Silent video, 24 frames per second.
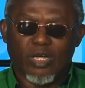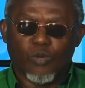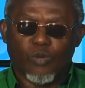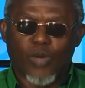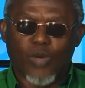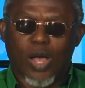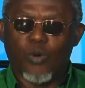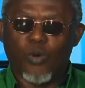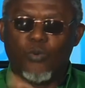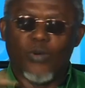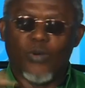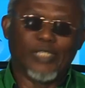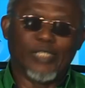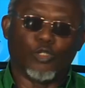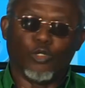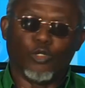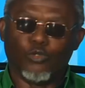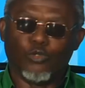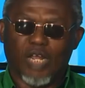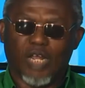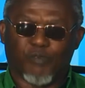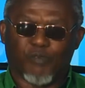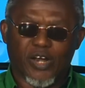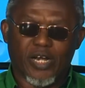where we went to
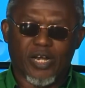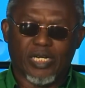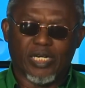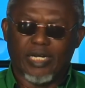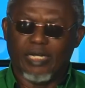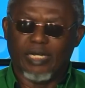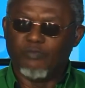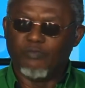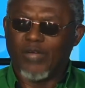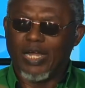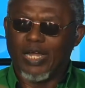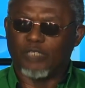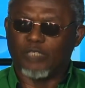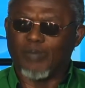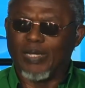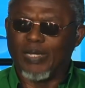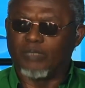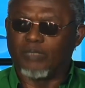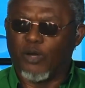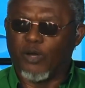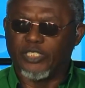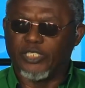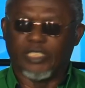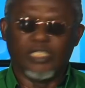do the, foreign, the
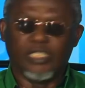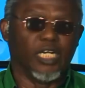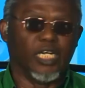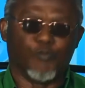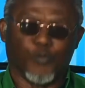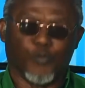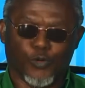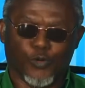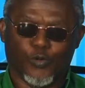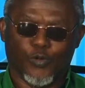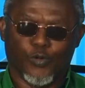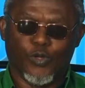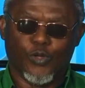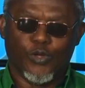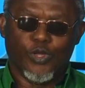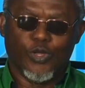investment policy review.